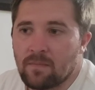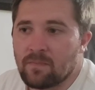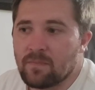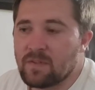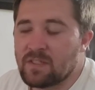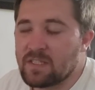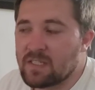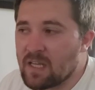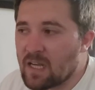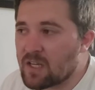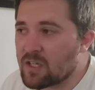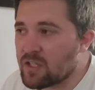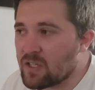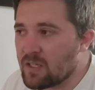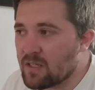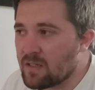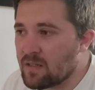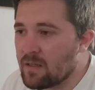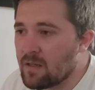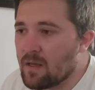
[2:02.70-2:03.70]

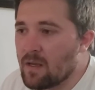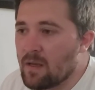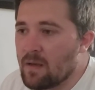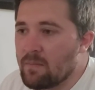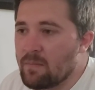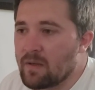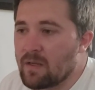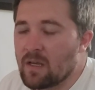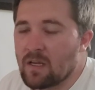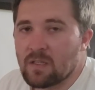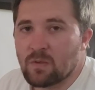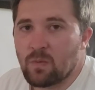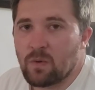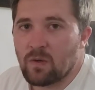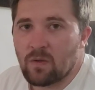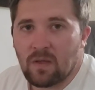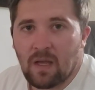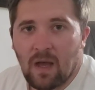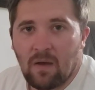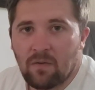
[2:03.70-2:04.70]
section because we
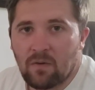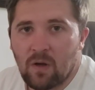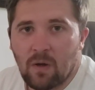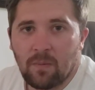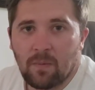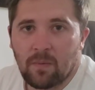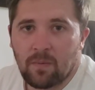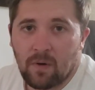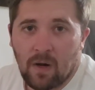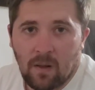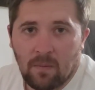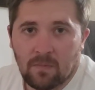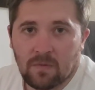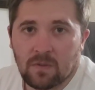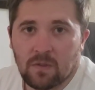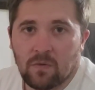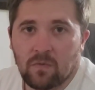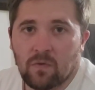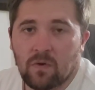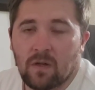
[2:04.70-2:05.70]
only have a couple problems
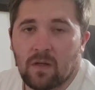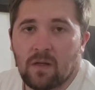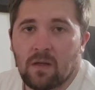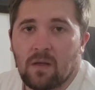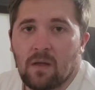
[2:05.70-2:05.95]
over it.